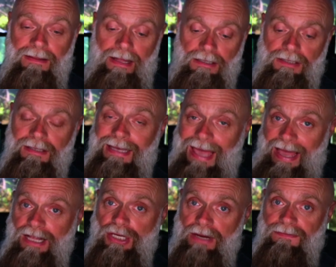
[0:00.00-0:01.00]
and thus the
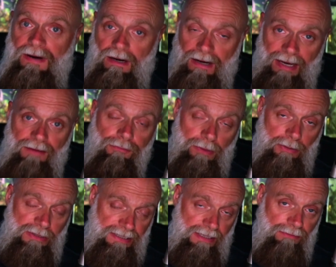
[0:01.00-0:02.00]
HFR, high
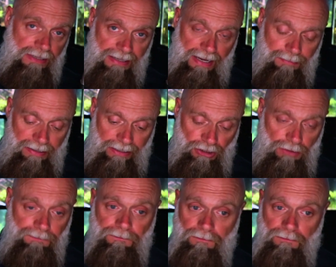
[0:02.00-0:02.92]
frequency of recombination.